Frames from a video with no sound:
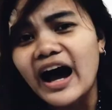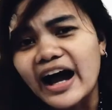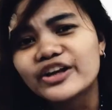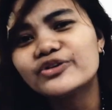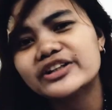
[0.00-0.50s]

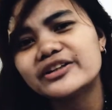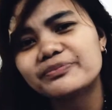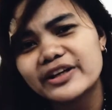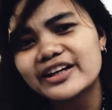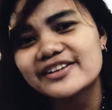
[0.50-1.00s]
I don't think
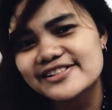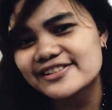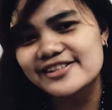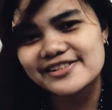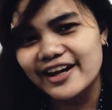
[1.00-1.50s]
being the
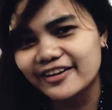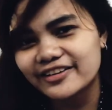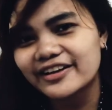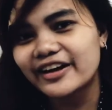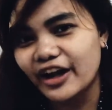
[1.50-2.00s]
62nd
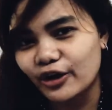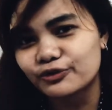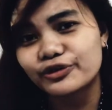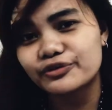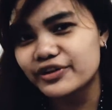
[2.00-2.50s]
can account
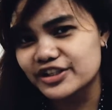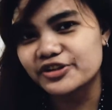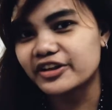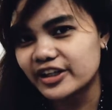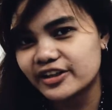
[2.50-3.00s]
for a victory.